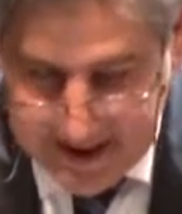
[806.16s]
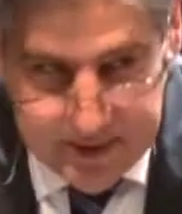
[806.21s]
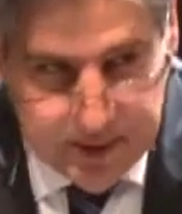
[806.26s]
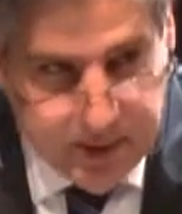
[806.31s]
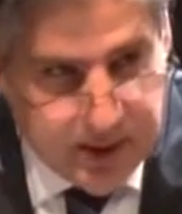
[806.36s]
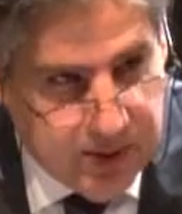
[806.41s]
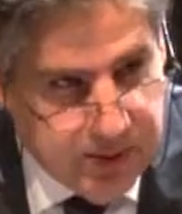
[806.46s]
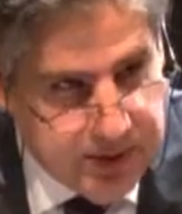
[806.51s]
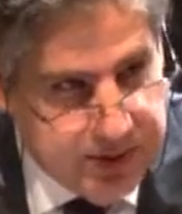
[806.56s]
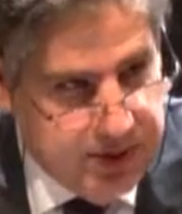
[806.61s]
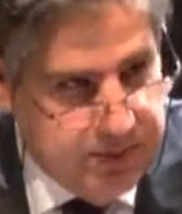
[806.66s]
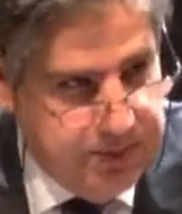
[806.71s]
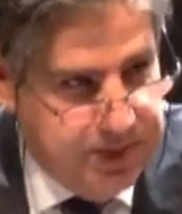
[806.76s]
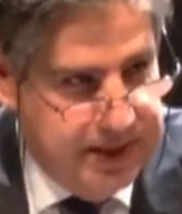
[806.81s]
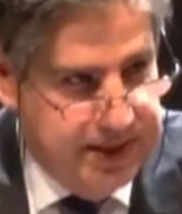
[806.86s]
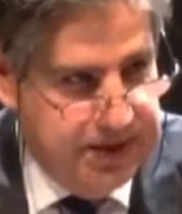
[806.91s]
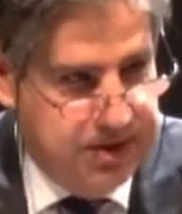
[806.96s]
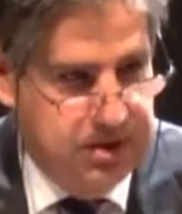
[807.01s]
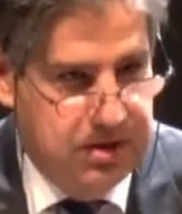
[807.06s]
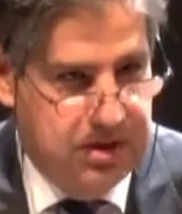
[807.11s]
well, I was on
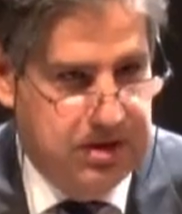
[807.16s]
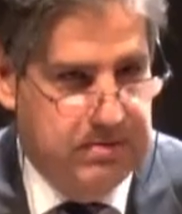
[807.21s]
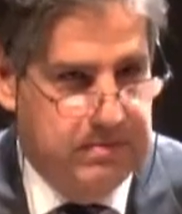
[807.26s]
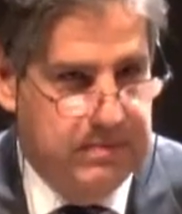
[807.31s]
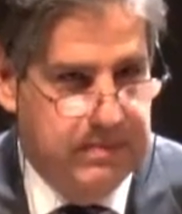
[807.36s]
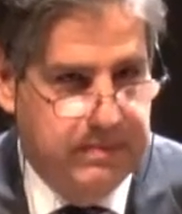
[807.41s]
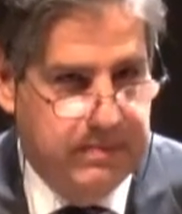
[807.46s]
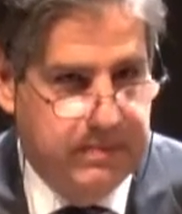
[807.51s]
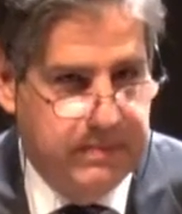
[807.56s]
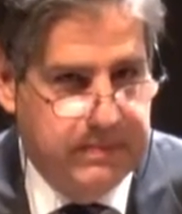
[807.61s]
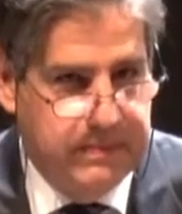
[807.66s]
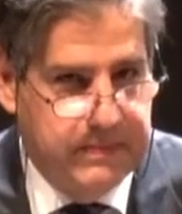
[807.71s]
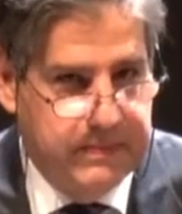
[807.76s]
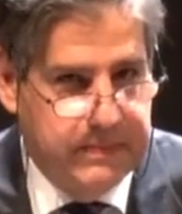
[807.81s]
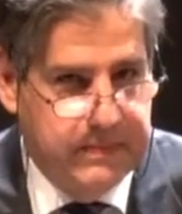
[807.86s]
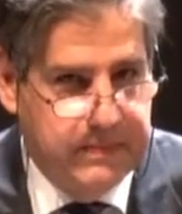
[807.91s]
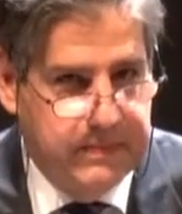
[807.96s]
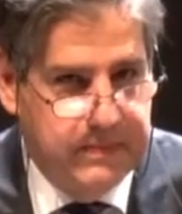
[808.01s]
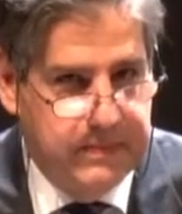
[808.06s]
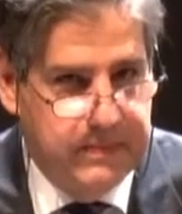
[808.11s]
protectionism.
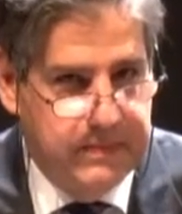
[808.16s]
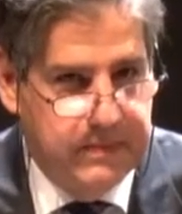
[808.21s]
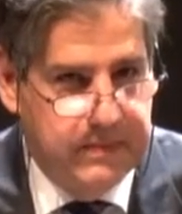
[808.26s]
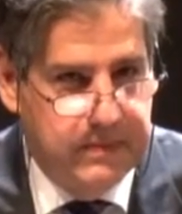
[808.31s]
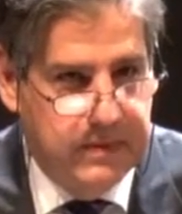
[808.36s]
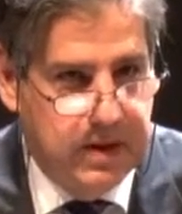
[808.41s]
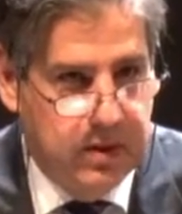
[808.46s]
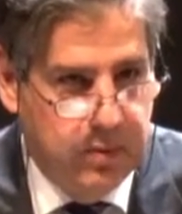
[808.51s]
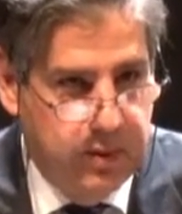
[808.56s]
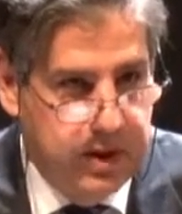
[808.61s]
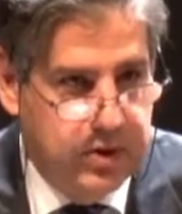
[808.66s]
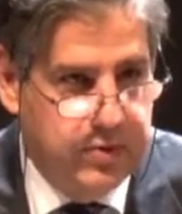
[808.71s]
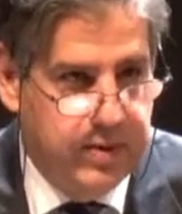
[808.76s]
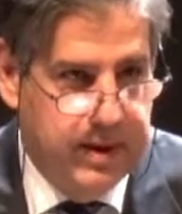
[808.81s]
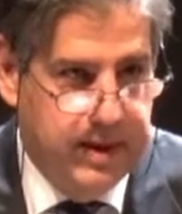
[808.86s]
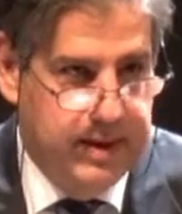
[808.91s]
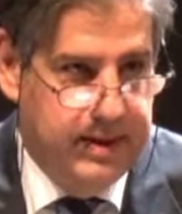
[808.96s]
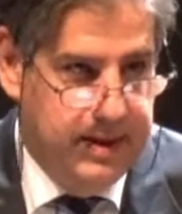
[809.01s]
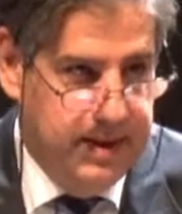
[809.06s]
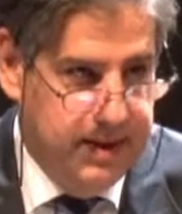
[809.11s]
We
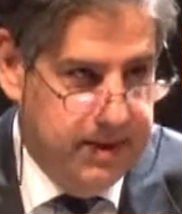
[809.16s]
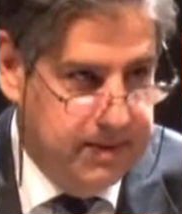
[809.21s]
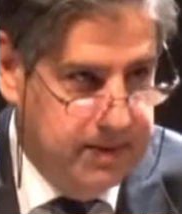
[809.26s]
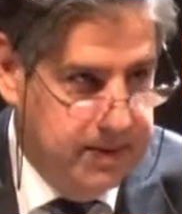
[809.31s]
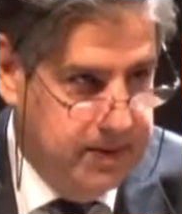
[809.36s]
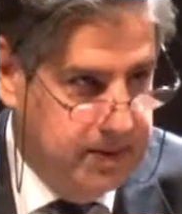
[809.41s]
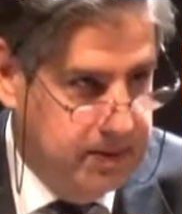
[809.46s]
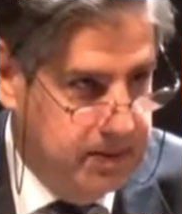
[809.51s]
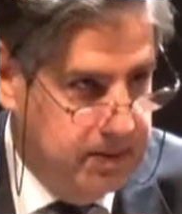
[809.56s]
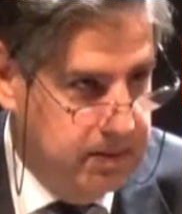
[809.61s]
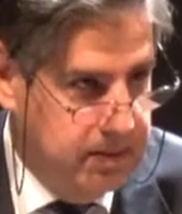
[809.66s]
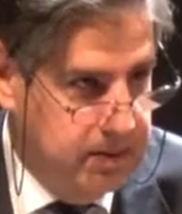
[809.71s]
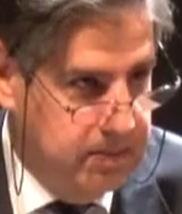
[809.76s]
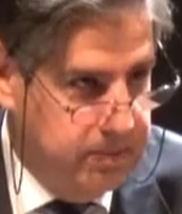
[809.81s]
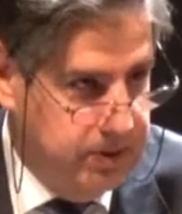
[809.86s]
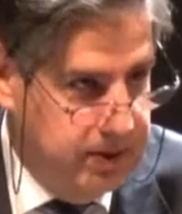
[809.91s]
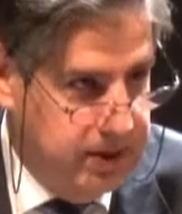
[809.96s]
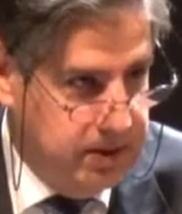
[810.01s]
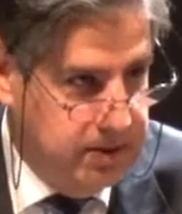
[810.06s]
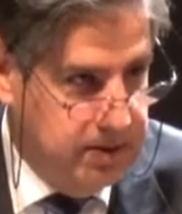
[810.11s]
tried that,
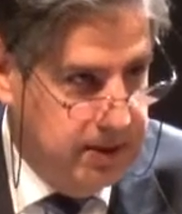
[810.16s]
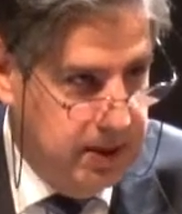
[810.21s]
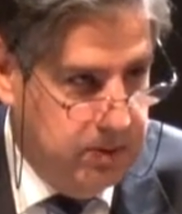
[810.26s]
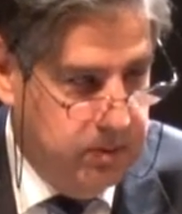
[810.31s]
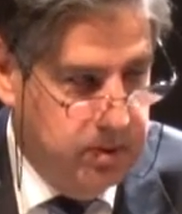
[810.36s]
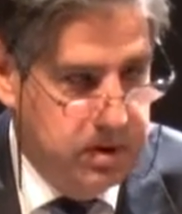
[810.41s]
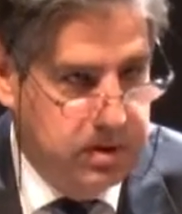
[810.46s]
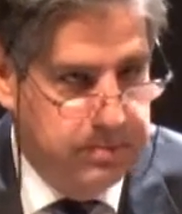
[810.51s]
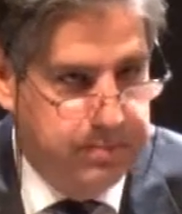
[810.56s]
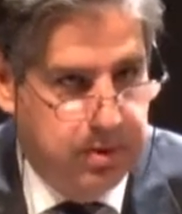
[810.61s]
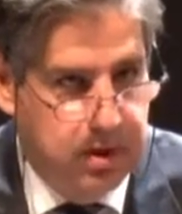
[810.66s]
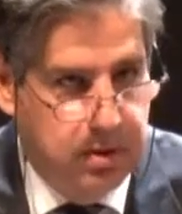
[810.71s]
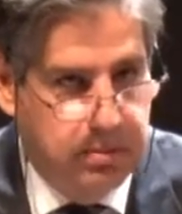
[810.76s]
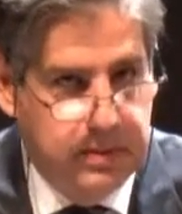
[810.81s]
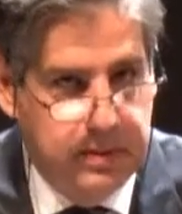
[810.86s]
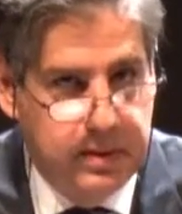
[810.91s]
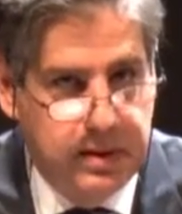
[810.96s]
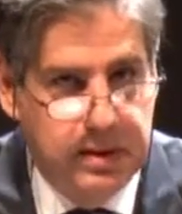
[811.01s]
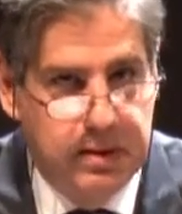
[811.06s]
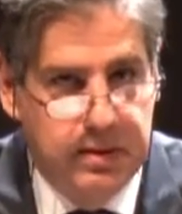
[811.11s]
protection. That was
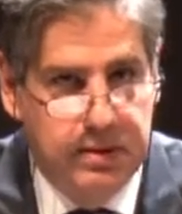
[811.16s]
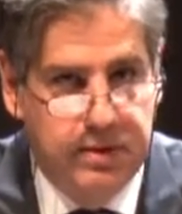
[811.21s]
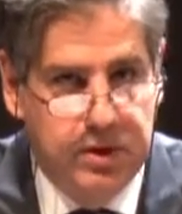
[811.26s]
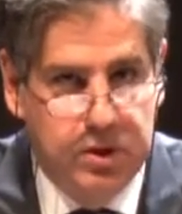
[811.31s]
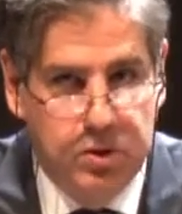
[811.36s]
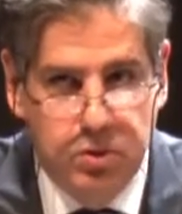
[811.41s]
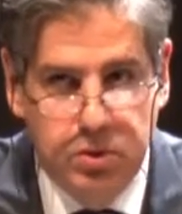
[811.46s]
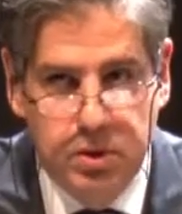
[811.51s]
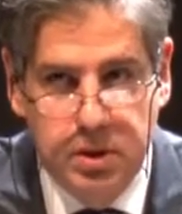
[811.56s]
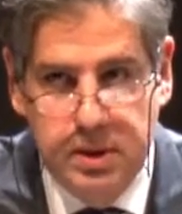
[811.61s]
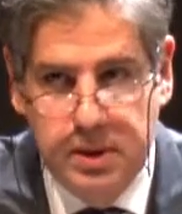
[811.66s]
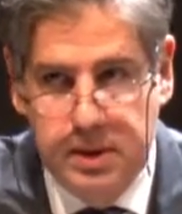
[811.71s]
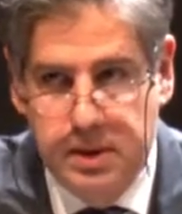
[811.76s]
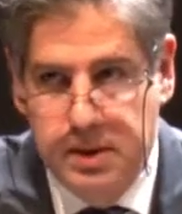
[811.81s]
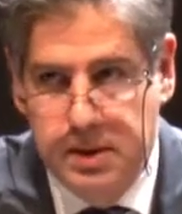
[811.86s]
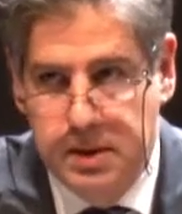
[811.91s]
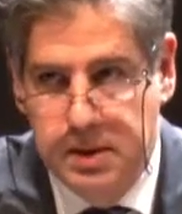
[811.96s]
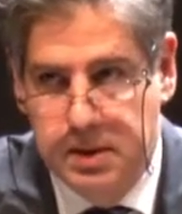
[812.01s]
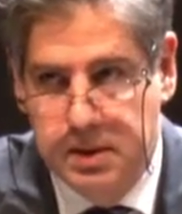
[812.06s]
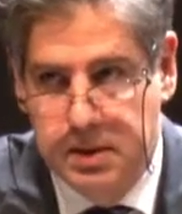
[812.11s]
probably the only